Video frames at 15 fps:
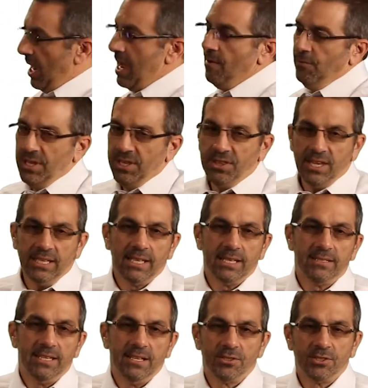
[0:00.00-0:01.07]
Everything
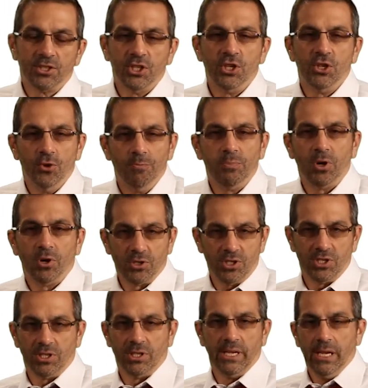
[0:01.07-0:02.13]
that deals to you
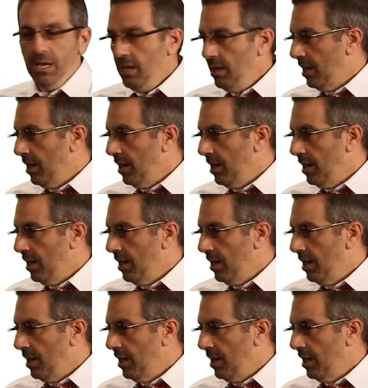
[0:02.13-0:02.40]
personally,